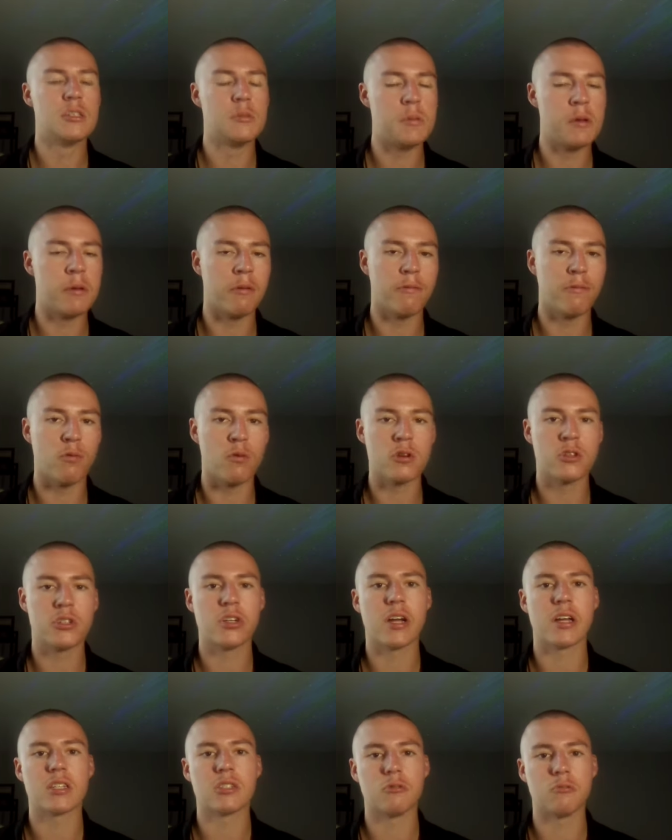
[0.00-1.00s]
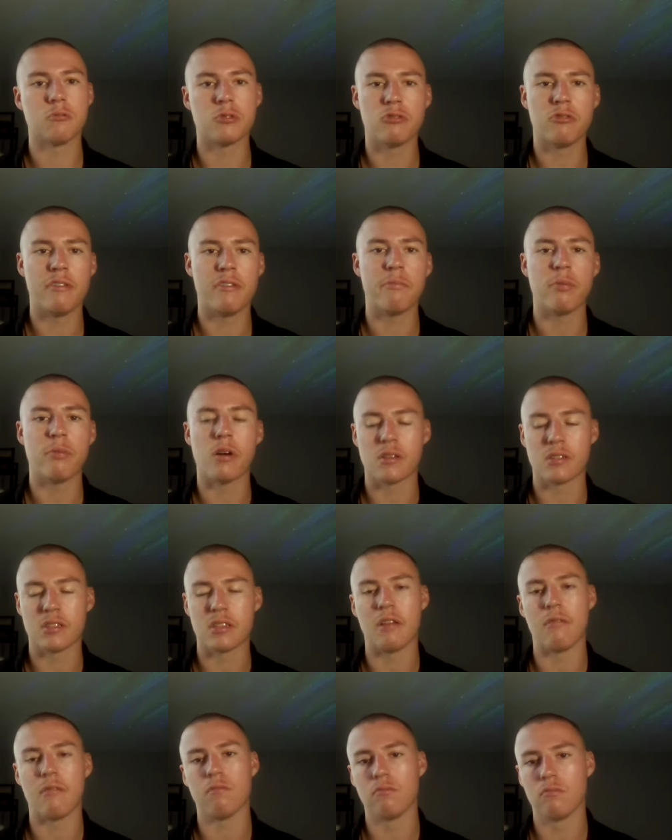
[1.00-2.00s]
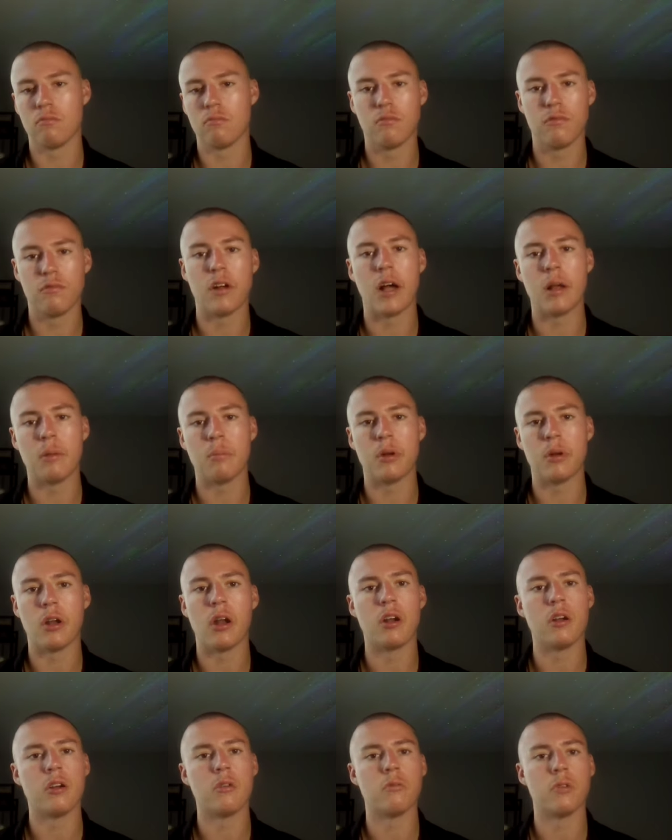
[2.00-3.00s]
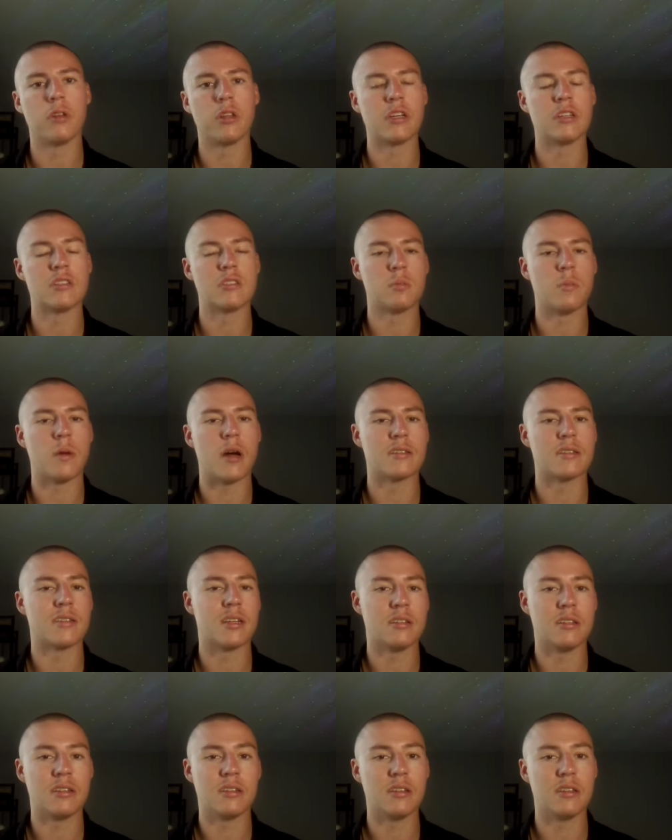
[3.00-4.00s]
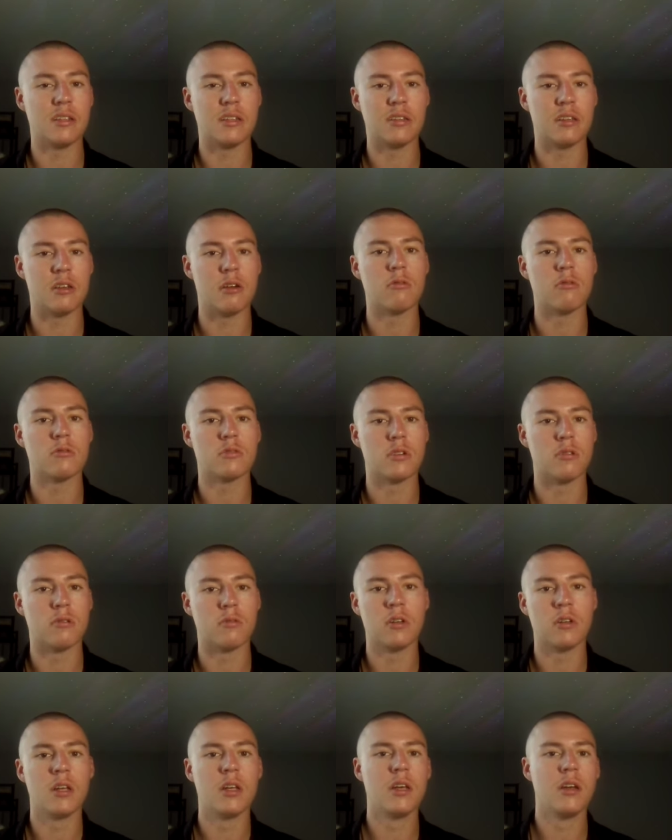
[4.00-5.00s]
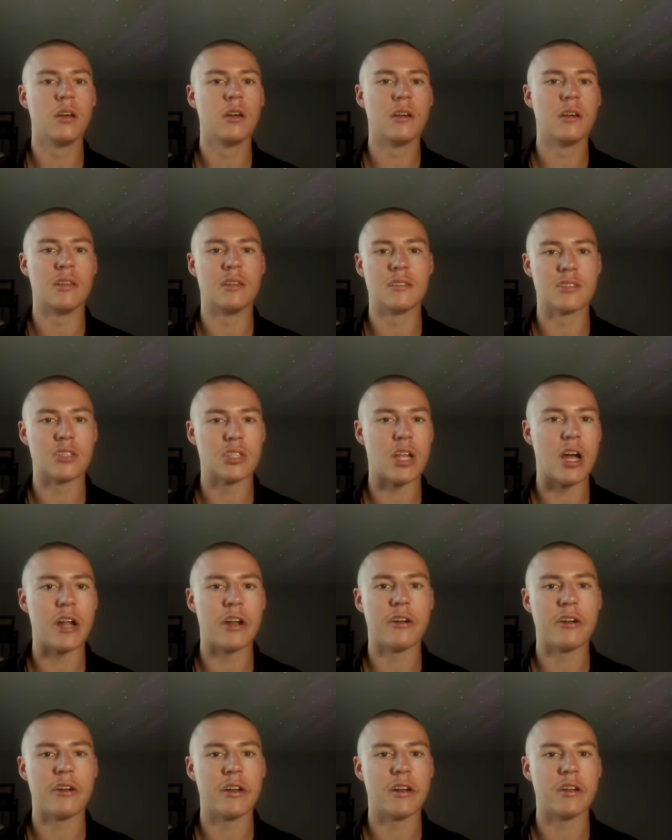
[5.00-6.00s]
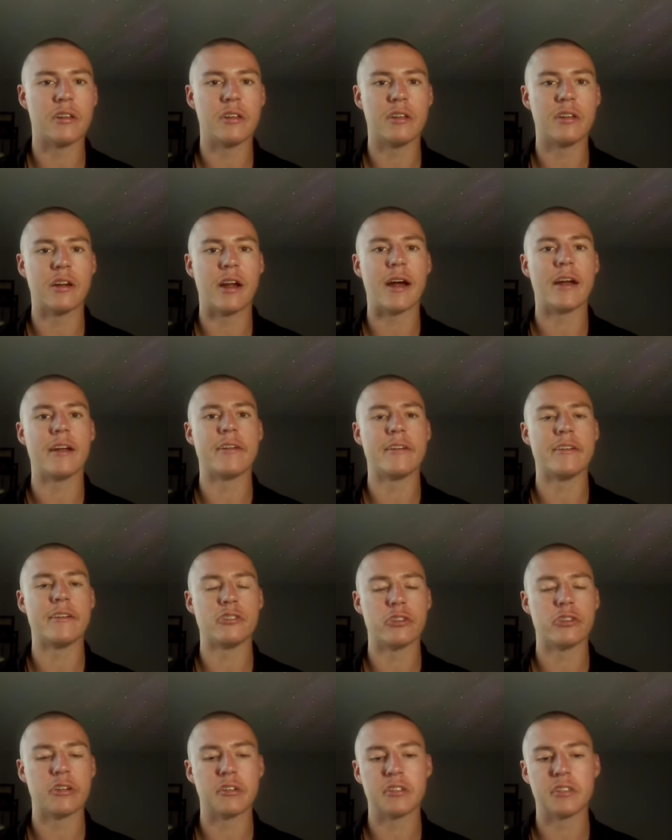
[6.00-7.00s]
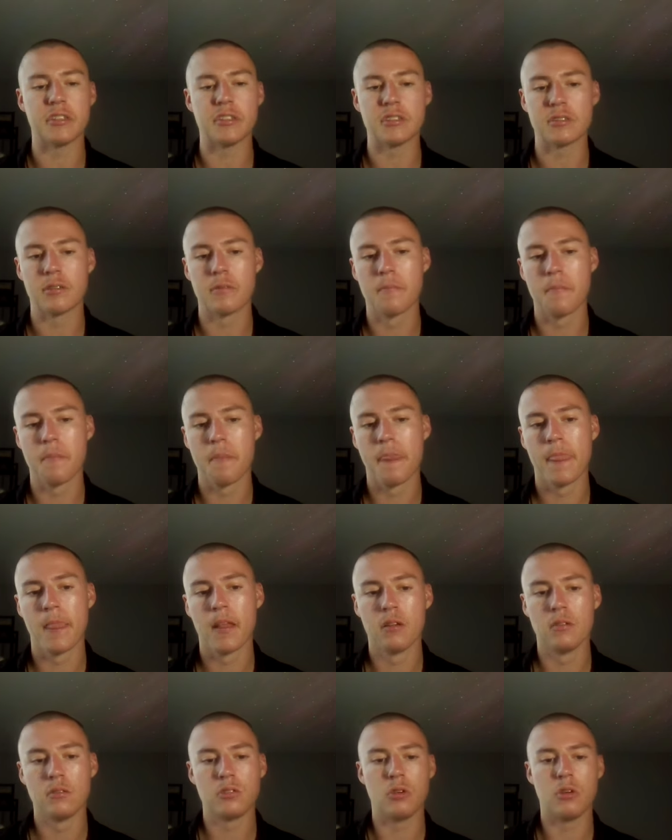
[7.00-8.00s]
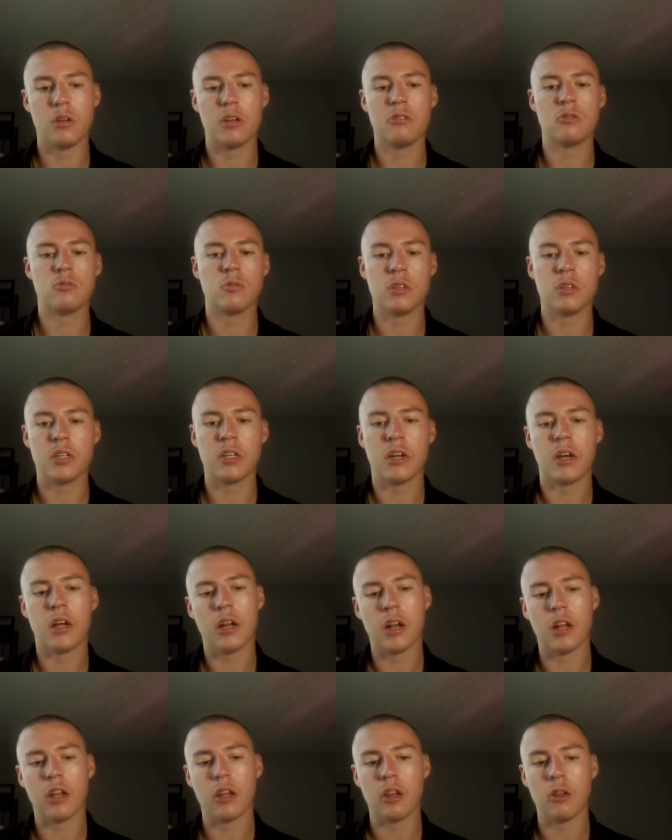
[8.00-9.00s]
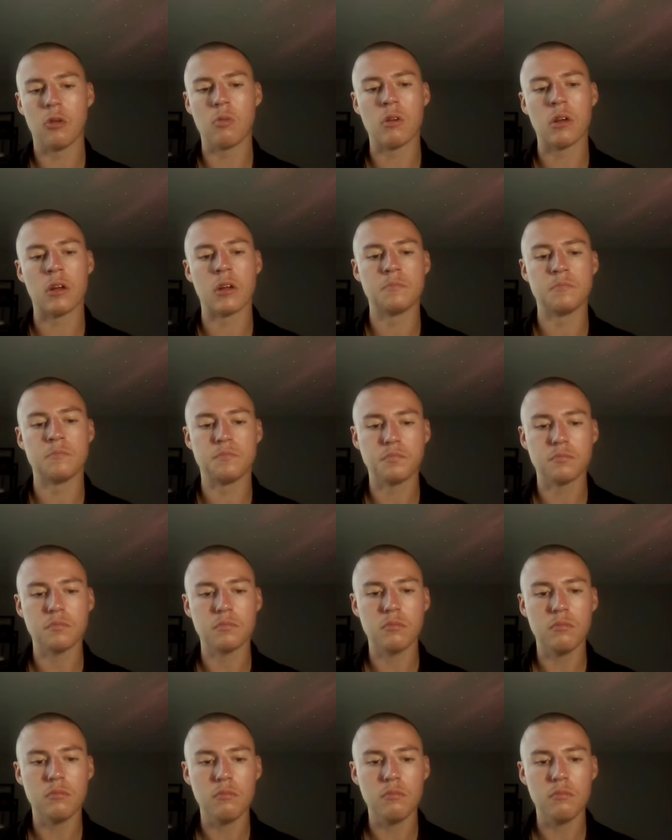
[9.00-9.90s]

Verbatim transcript: to be able to forecheck, to retrieve pucks, and then find Bedard in really good spots, ideally in the O zone, in the slot area, in high danger areas. So he was really good. Another one